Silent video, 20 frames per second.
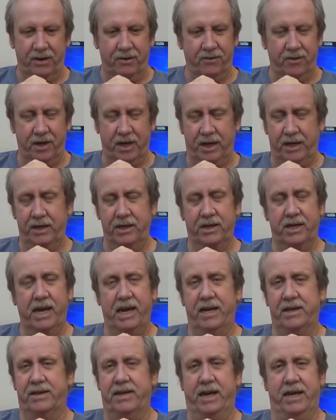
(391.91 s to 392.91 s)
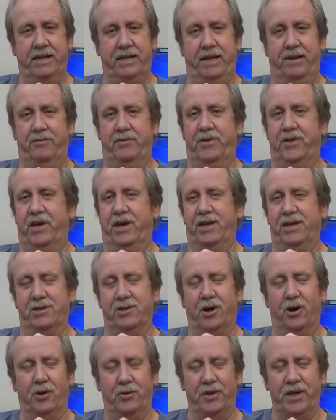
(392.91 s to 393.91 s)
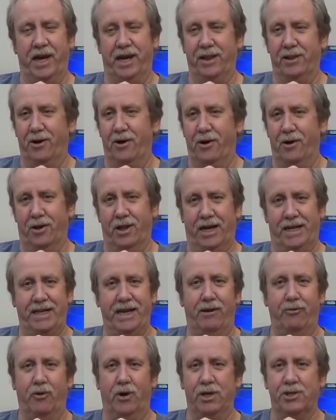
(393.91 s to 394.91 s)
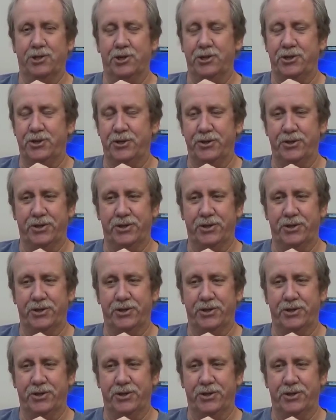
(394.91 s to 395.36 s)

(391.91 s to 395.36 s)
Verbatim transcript: Well, you can't take things all day long like they want you to.